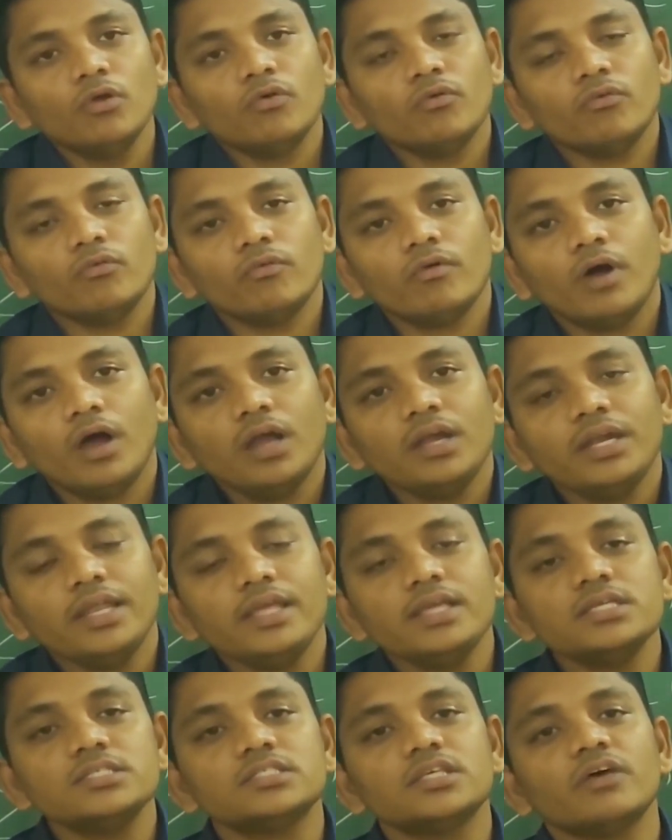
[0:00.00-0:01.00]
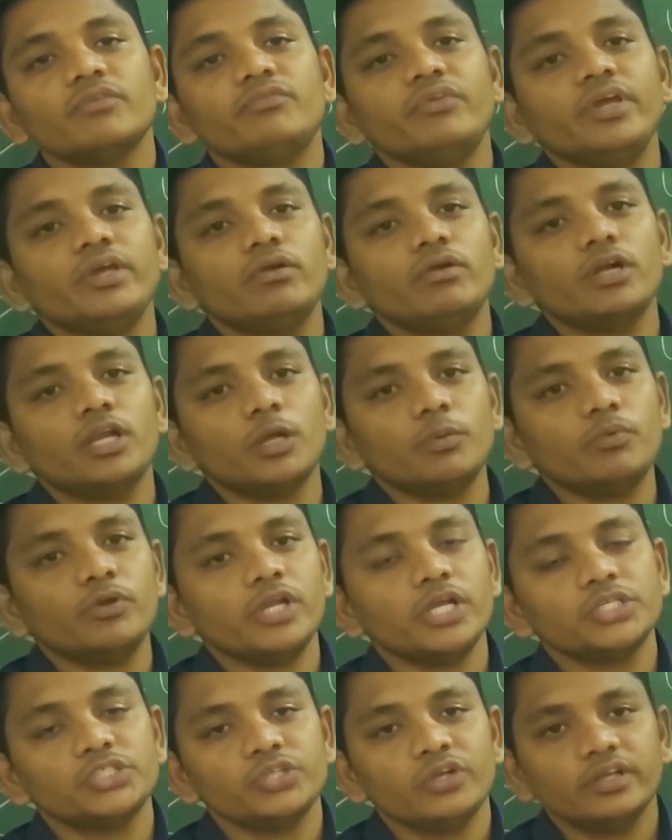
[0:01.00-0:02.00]
What is the phenotype
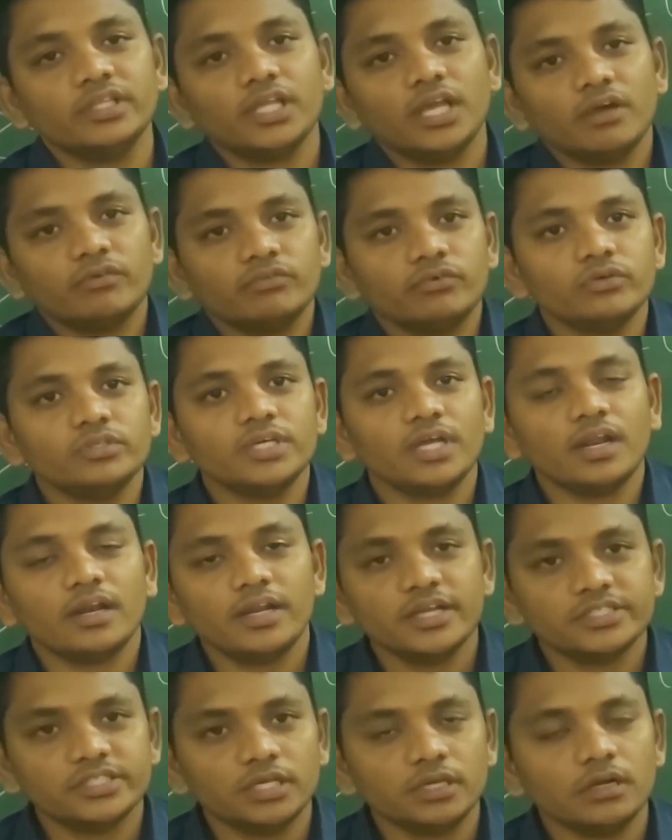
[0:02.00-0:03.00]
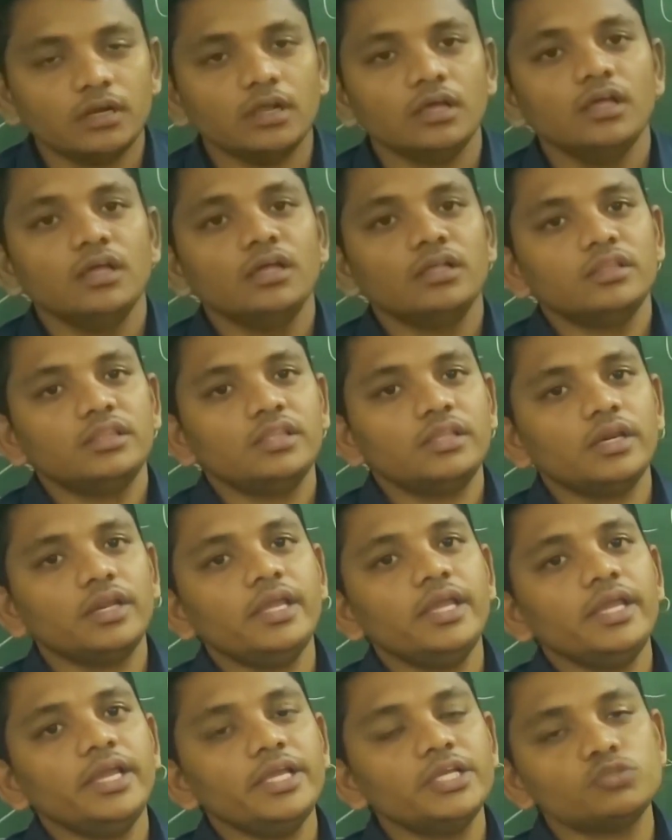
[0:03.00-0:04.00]
ratio in the F2 generation?
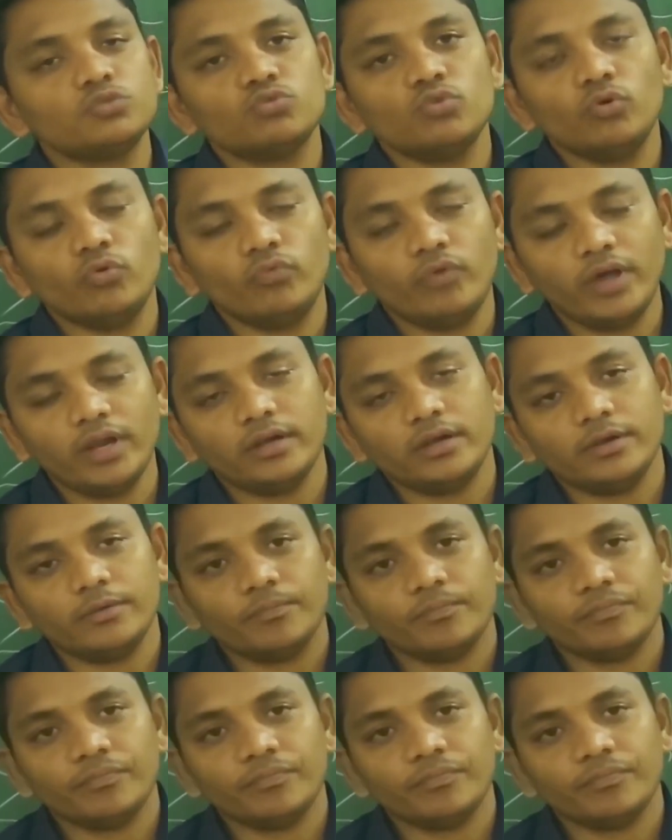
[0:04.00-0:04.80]
3:1.